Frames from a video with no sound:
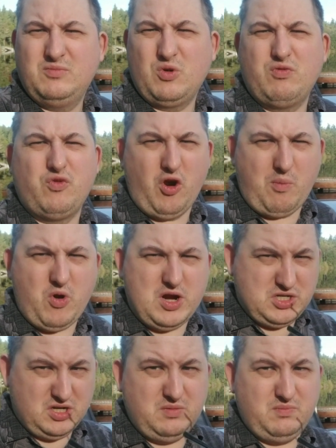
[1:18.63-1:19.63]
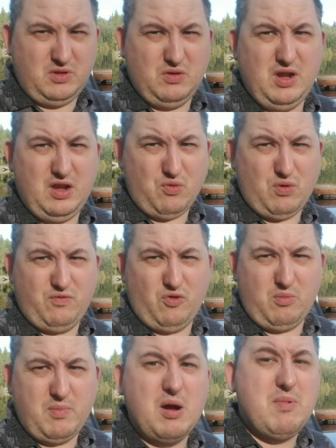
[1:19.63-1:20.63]
Reform Russia. You need to
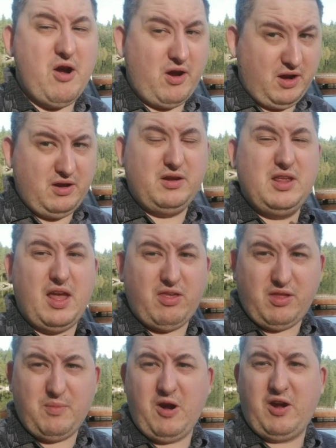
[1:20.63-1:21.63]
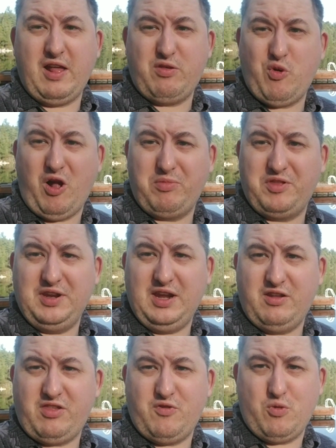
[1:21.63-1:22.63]
reform. America, yes, America has problems and
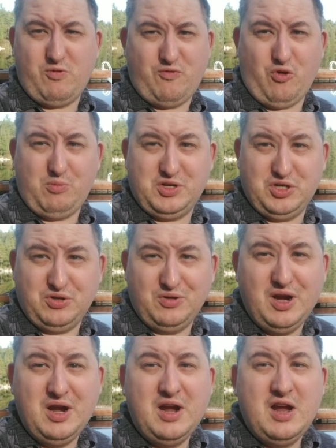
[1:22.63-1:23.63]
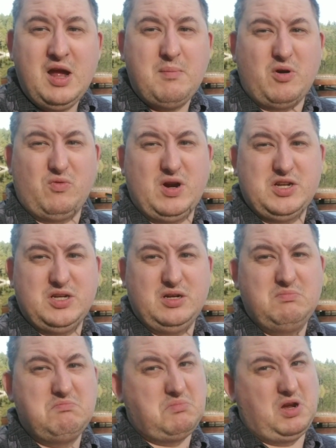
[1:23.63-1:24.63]
needs to reform too. But
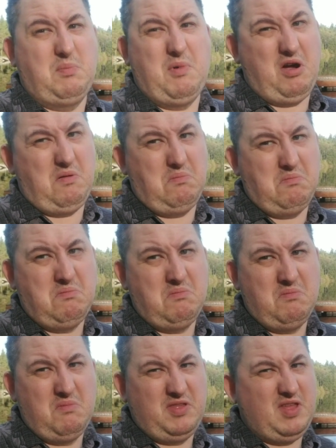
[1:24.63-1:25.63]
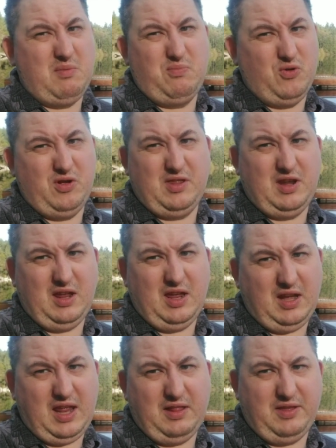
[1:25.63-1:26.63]
Russia, come on. Stop poisoning
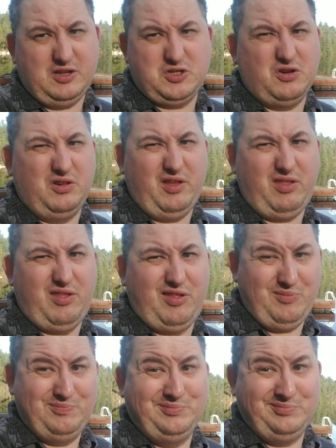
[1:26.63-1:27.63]
and killing journalists.